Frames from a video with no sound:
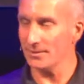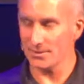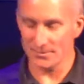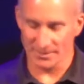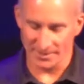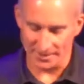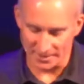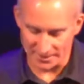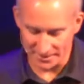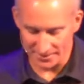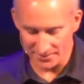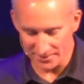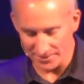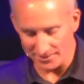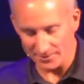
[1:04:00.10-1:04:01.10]
fire out. You
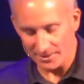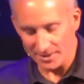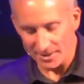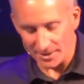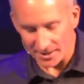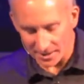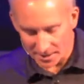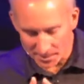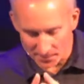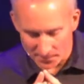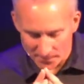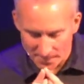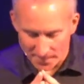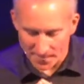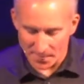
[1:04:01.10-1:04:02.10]
never know. Uh,
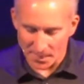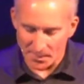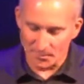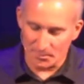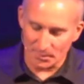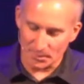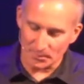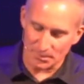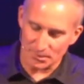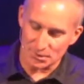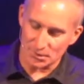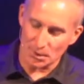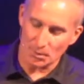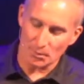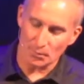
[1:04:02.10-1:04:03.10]
but, but you
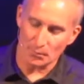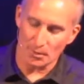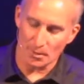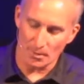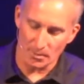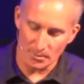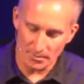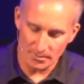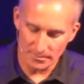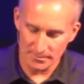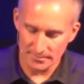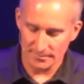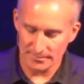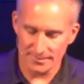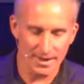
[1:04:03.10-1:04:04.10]
don't throw
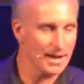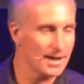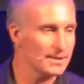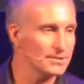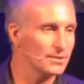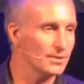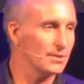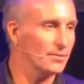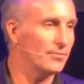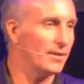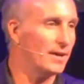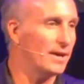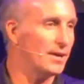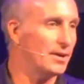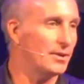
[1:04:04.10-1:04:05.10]
gas on a
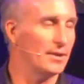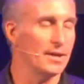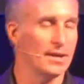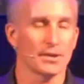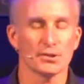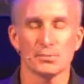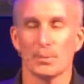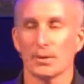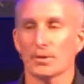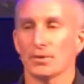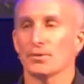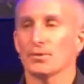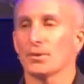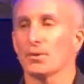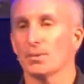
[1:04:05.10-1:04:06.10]
fire and expect
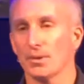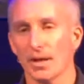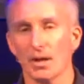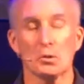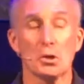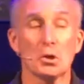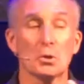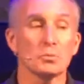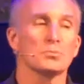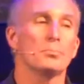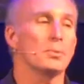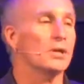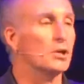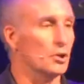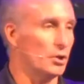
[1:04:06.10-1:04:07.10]
it to go down, it goes
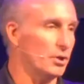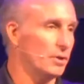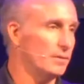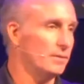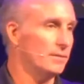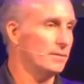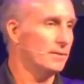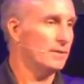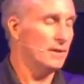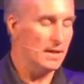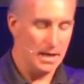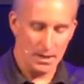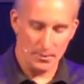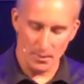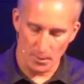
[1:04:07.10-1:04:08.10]
bigger.
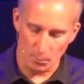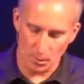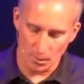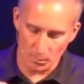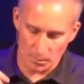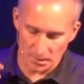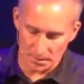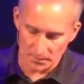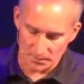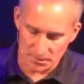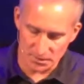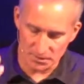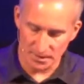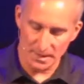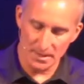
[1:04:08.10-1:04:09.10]
And, and when we
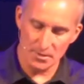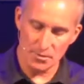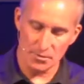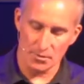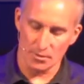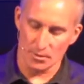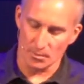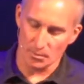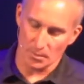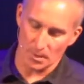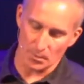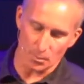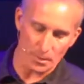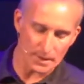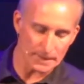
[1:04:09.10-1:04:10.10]
slander or
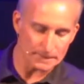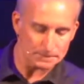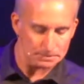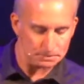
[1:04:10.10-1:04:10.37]
when we